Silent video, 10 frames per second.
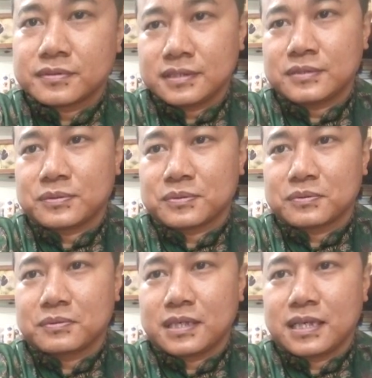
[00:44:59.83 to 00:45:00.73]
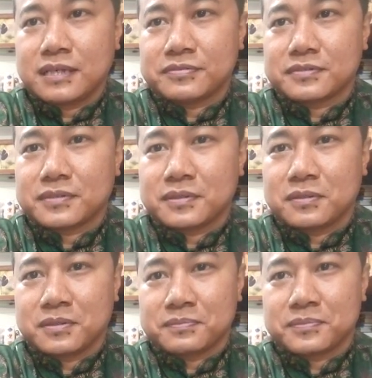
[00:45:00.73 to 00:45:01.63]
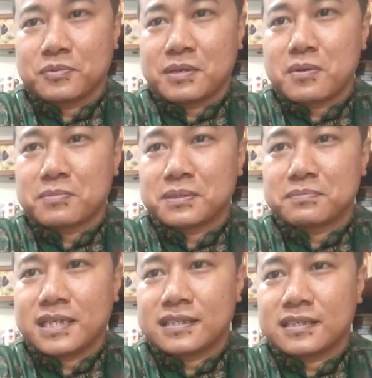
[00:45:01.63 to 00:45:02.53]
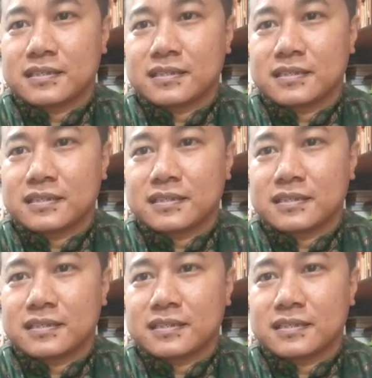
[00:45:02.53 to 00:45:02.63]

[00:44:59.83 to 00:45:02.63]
Just we'll have one moment break.